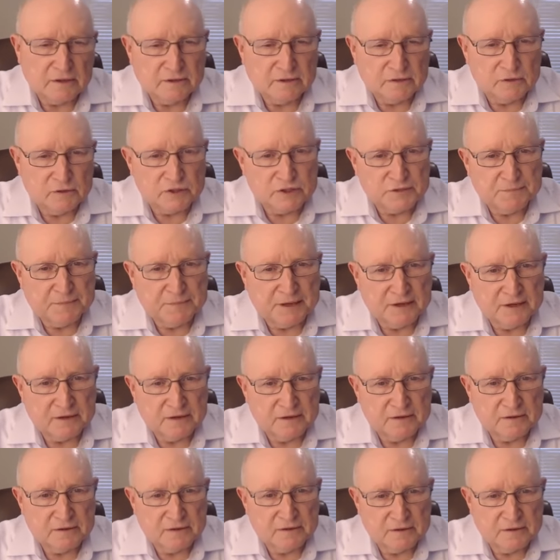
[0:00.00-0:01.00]
you
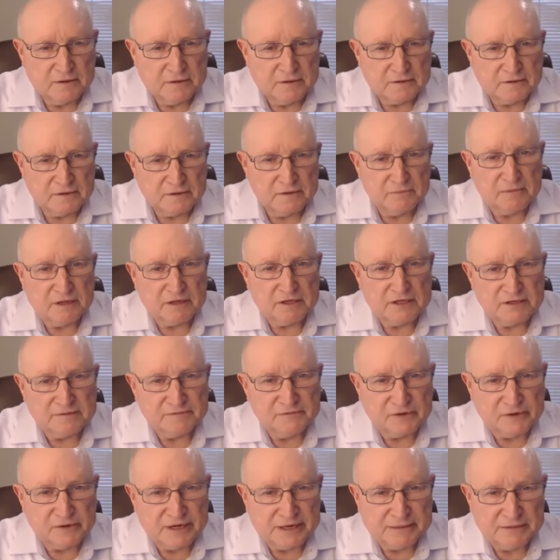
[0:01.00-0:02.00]
spend too much
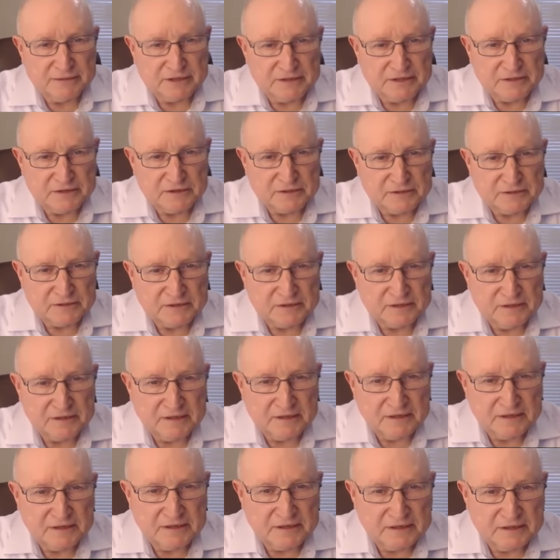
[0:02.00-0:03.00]
of your ammunition.
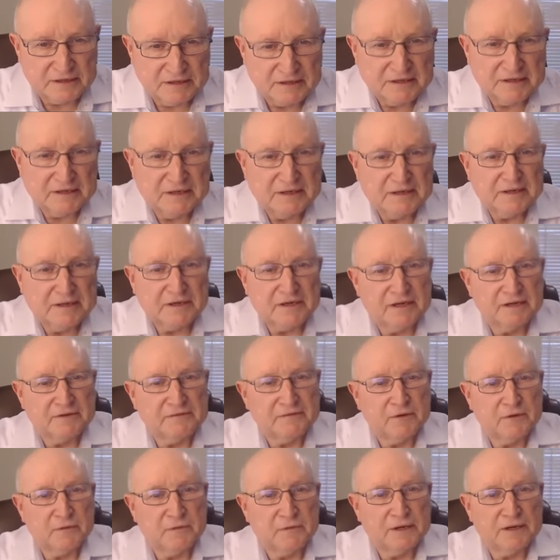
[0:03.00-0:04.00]

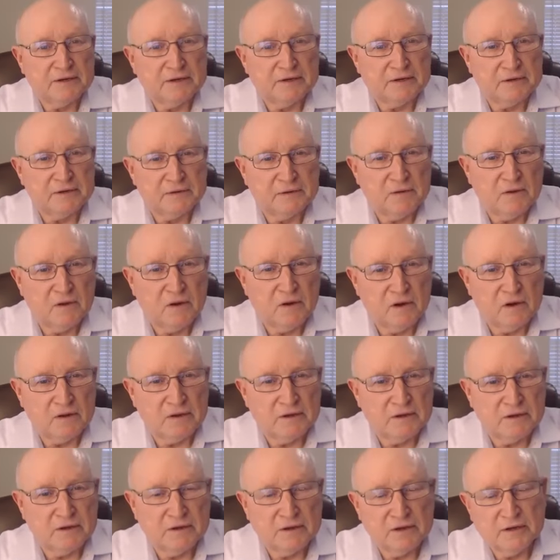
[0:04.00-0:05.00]
If you wait too
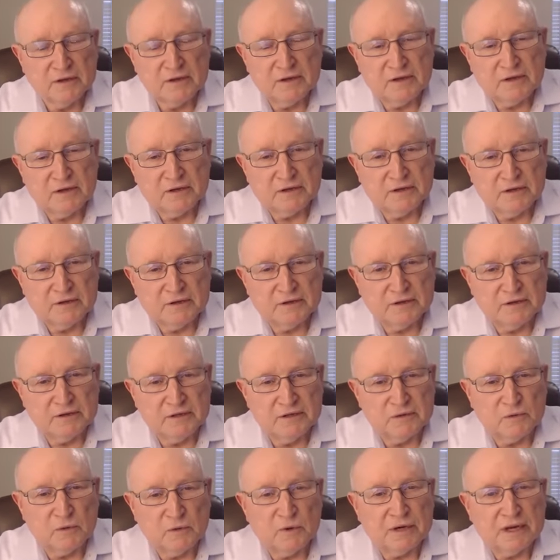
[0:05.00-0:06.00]
long,
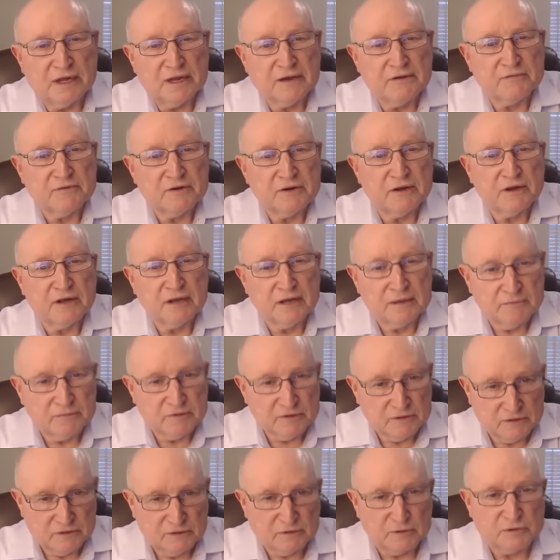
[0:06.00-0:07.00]
you won't have time
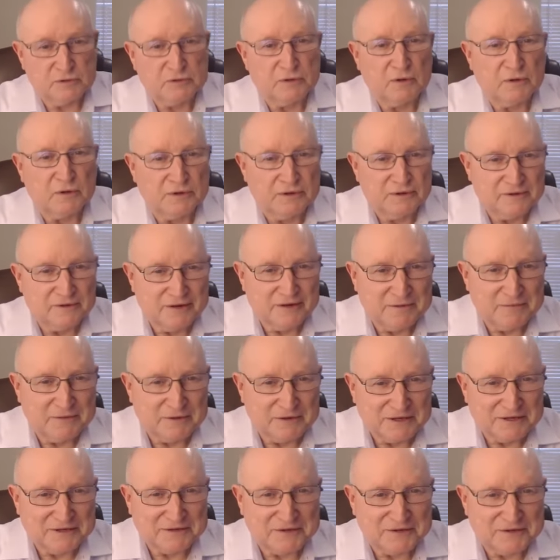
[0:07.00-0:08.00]
to use all your
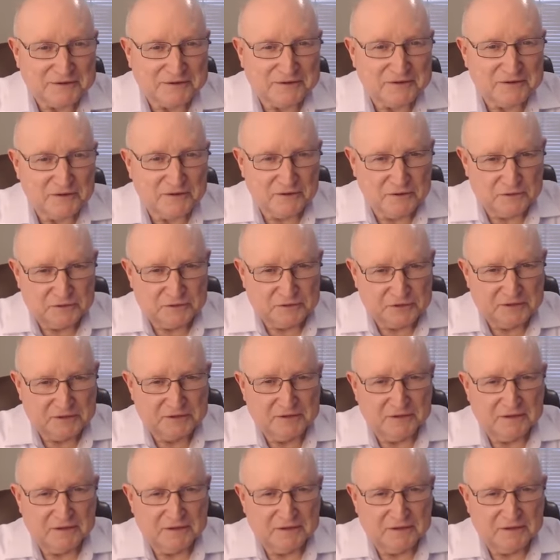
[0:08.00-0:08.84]
ammunition, to use